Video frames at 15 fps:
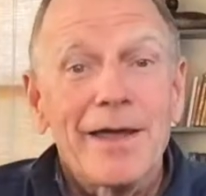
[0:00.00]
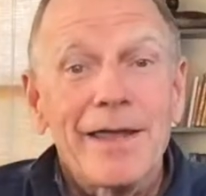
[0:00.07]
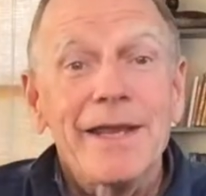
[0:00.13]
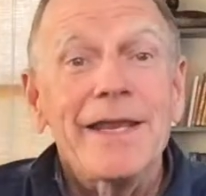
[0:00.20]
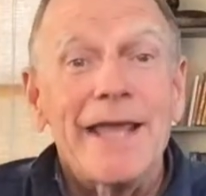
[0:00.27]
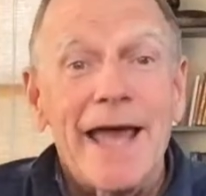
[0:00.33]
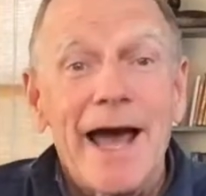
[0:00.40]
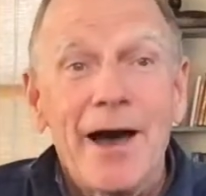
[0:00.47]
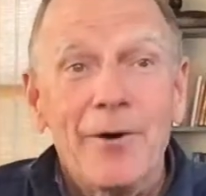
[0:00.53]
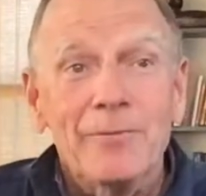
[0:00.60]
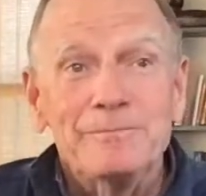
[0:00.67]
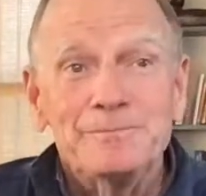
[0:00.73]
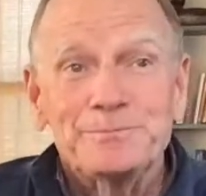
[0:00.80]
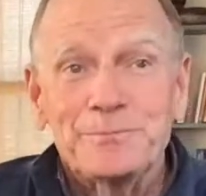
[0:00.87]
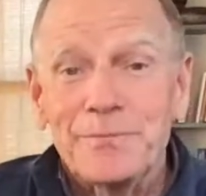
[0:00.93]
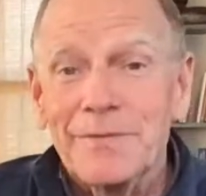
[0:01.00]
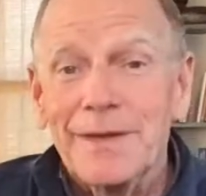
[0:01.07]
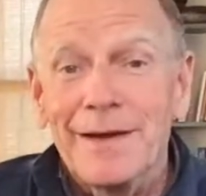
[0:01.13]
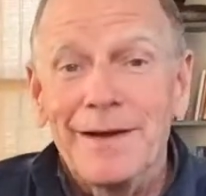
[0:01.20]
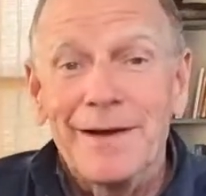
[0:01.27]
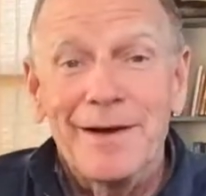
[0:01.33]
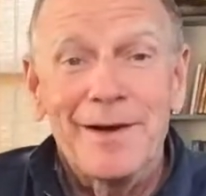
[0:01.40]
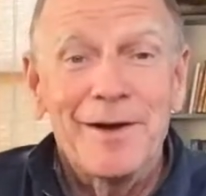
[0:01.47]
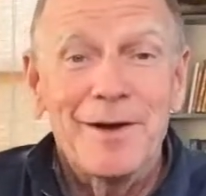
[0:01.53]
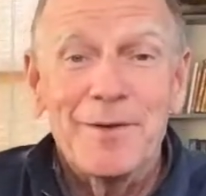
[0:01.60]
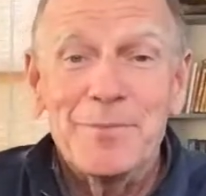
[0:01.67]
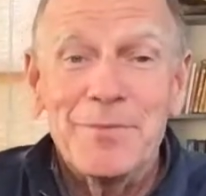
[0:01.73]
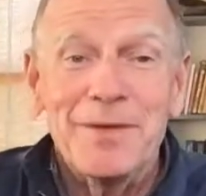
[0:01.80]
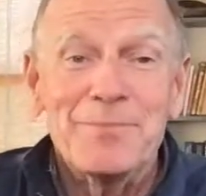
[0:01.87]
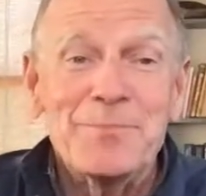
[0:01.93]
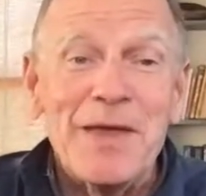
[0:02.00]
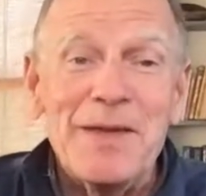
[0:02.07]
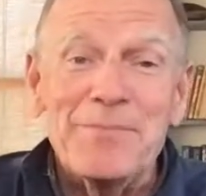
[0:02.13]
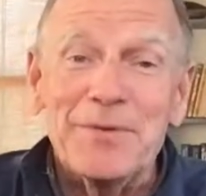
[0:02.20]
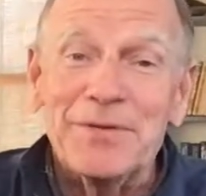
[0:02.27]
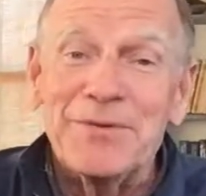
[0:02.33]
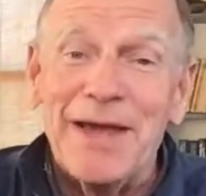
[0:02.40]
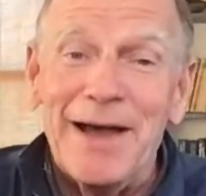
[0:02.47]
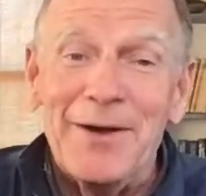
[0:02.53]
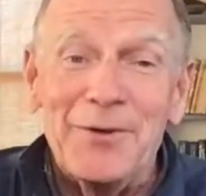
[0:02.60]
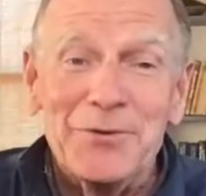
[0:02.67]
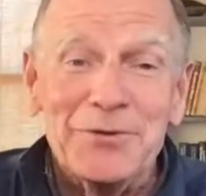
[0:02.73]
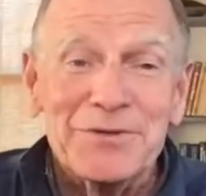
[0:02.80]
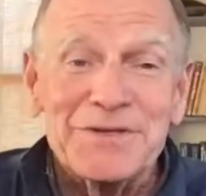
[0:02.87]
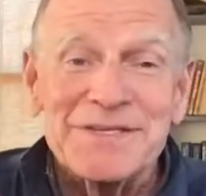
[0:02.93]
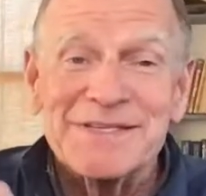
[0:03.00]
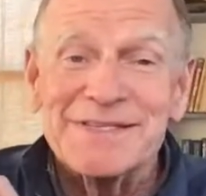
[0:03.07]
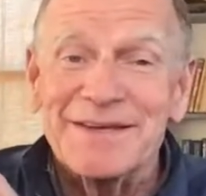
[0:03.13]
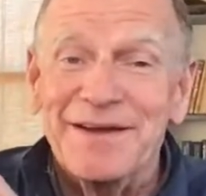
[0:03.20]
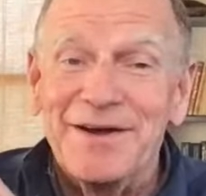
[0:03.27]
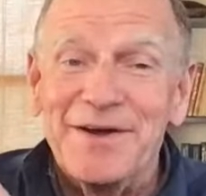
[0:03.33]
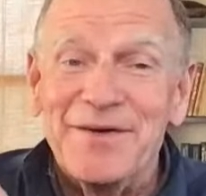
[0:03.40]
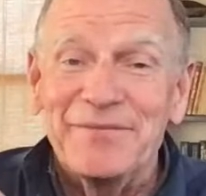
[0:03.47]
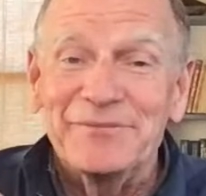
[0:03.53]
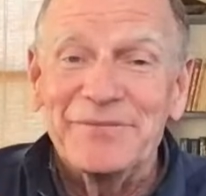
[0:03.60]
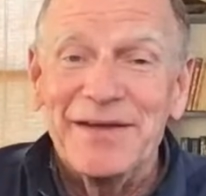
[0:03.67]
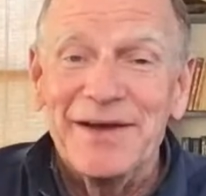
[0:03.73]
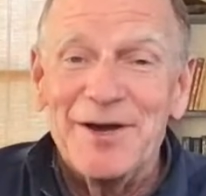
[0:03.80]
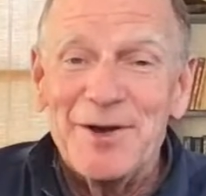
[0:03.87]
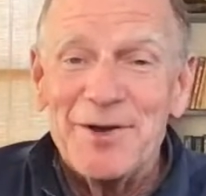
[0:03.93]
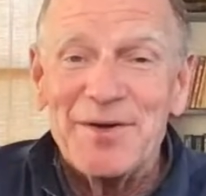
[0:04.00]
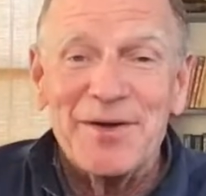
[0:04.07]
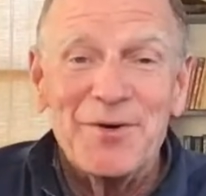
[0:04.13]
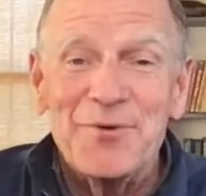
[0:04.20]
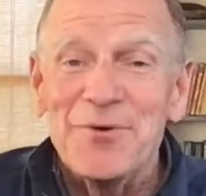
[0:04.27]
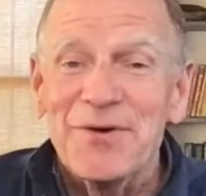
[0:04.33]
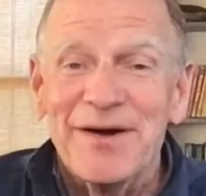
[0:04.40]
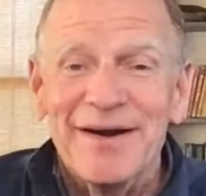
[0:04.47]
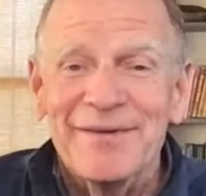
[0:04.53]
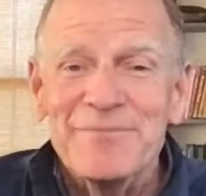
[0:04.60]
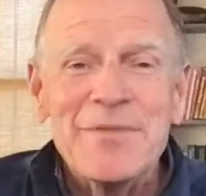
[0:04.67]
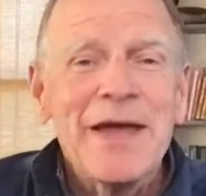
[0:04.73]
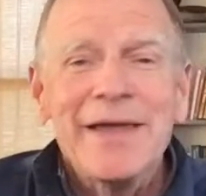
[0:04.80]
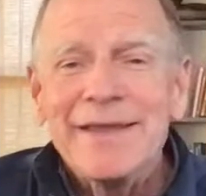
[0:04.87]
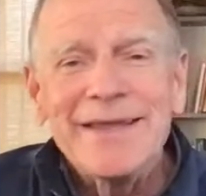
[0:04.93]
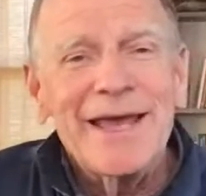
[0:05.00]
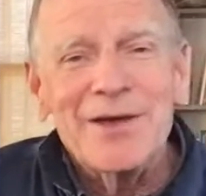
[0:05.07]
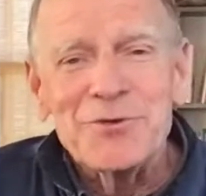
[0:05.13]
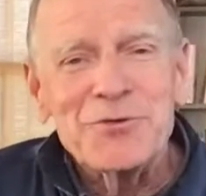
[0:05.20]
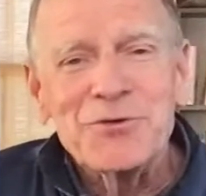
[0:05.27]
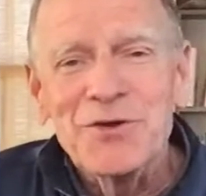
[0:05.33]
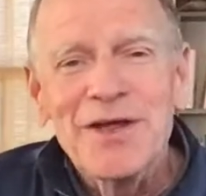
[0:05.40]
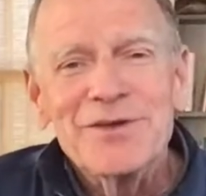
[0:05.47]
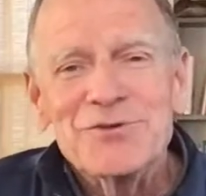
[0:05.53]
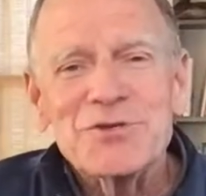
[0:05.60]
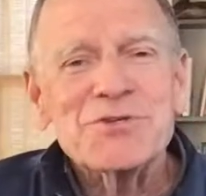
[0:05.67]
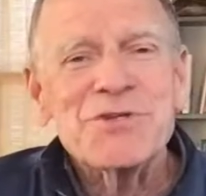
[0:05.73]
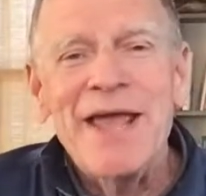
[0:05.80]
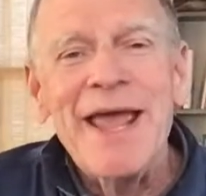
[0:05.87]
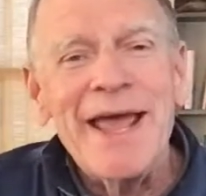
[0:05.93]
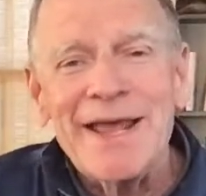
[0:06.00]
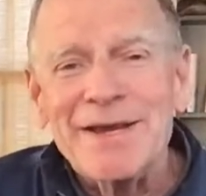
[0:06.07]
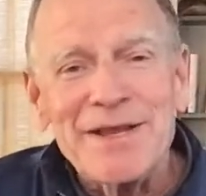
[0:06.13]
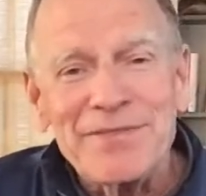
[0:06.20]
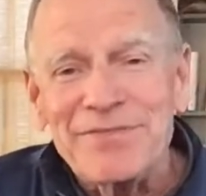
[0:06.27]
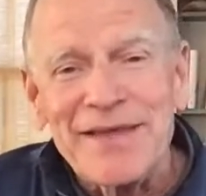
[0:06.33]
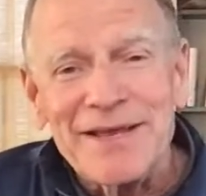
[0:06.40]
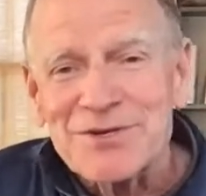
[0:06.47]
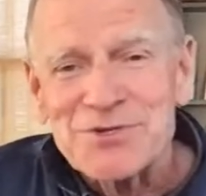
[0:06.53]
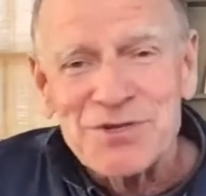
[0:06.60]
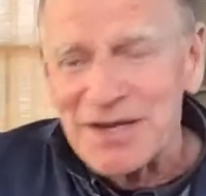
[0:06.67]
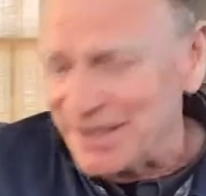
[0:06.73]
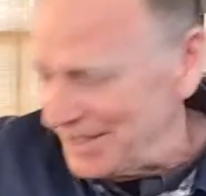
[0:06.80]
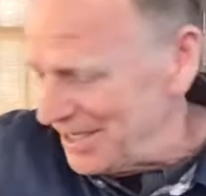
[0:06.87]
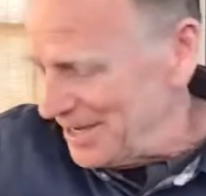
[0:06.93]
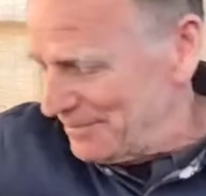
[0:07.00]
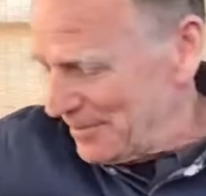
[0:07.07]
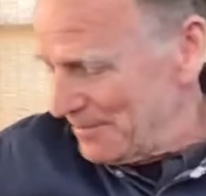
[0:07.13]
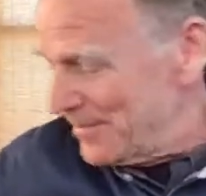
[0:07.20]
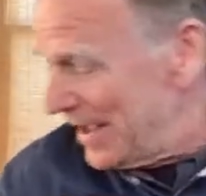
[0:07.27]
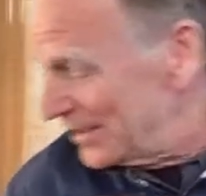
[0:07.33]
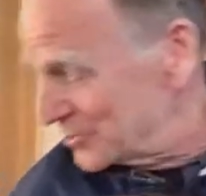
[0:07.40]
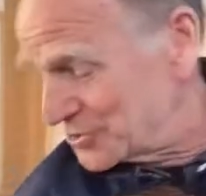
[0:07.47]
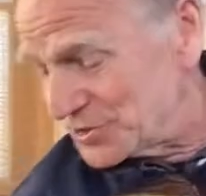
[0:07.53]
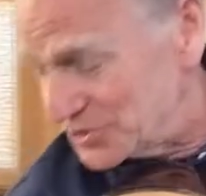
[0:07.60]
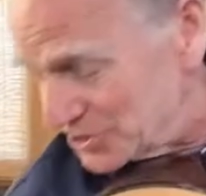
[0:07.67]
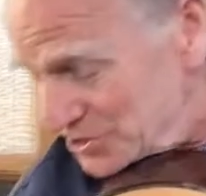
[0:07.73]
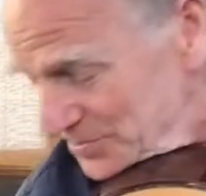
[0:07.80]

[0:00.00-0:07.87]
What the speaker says: Anyhow, paper towels or, yes, just handy things to clean up a mess is a